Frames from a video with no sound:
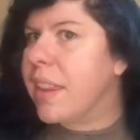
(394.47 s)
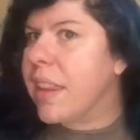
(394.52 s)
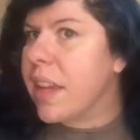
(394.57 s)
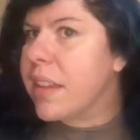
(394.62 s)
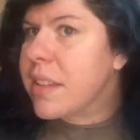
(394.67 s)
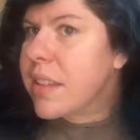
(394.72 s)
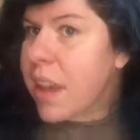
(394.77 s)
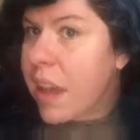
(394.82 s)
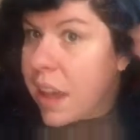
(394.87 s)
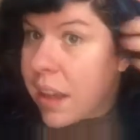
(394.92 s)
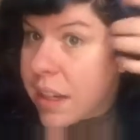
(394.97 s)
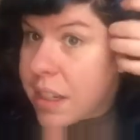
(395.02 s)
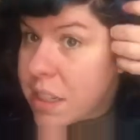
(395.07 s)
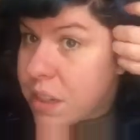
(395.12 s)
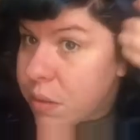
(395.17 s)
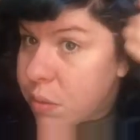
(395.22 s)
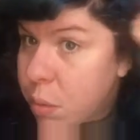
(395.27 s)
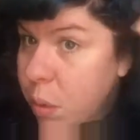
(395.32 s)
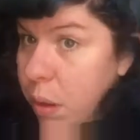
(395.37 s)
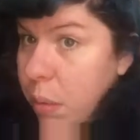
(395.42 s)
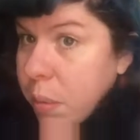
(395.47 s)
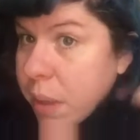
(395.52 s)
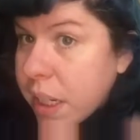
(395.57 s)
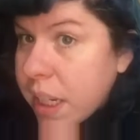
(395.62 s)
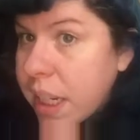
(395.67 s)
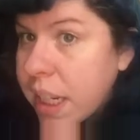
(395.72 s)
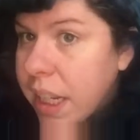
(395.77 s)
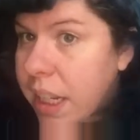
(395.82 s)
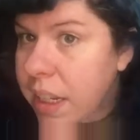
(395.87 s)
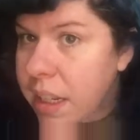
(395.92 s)
That's kind of what we
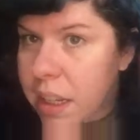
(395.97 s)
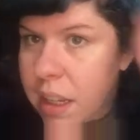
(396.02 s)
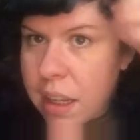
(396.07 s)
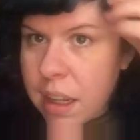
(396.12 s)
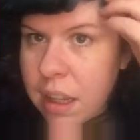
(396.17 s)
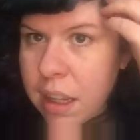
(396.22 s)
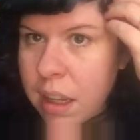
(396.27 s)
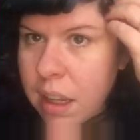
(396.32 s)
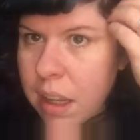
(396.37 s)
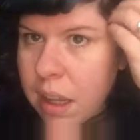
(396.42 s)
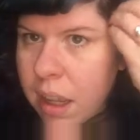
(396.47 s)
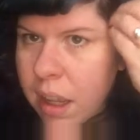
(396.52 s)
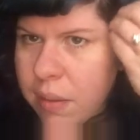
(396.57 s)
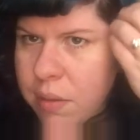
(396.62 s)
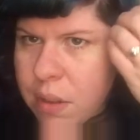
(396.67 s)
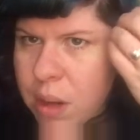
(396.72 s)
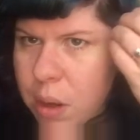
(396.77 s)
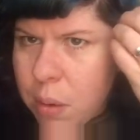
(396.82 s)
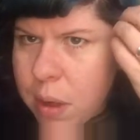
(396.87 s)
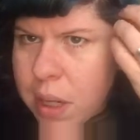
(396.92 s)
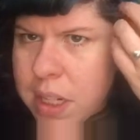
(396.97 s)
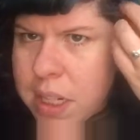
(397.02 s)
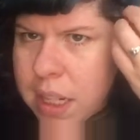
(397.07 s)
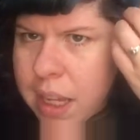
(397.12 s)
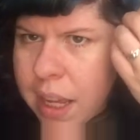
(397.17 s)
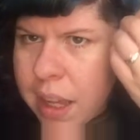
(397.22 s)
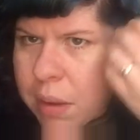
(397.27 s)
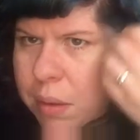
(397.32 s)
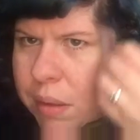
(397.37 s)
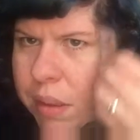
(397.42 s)
need. I have no idea
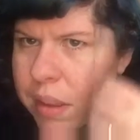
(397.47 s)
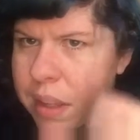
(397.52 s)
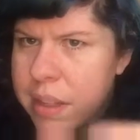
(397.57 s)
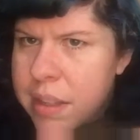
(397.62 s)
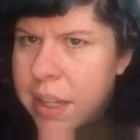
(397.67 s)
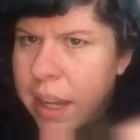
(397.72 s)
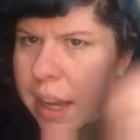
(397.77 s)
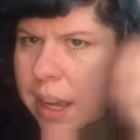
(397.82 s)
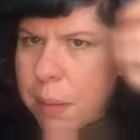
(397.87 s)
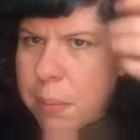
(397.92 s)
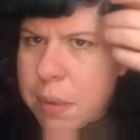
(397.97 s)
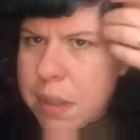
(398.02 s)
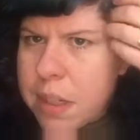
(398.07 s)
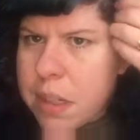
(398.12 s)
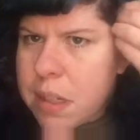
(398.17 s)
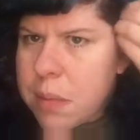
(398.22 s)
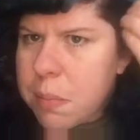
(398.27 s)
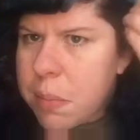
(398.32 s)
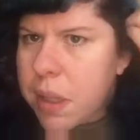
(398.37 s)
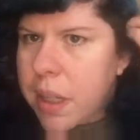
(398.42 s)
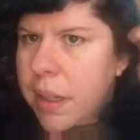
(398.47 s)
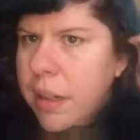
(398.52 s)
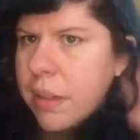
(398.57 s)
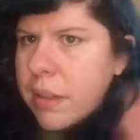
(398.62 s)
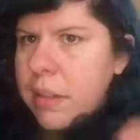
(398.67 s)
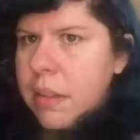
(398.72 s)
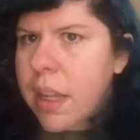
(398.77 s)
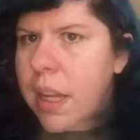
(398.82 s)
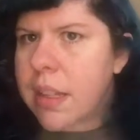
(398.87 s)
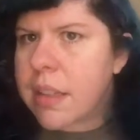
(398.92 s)
how this happened, but
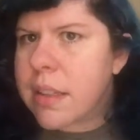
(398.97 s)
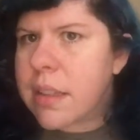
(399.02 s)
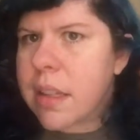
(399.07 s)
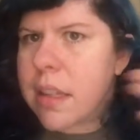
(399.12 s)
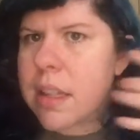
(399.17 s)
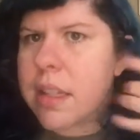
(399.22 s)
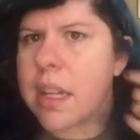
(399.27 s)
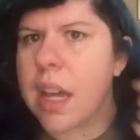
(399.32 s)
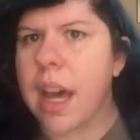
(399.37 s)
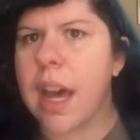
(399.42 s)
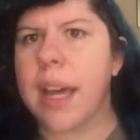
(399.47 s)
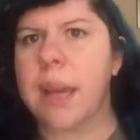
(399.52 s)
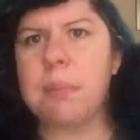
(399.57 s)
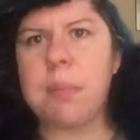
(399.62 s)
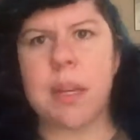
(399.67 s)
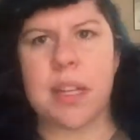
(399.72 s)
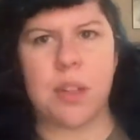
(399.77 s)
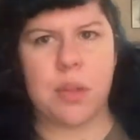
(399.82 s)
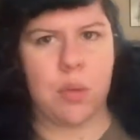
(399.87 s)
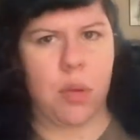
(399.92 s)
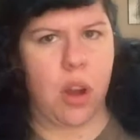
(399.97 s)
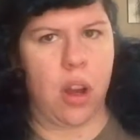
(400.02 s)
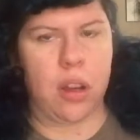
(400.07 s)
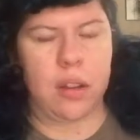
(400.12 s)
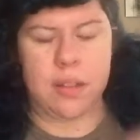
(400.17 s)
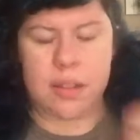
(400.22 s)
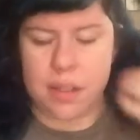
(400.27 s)
that's because I pinned wrong.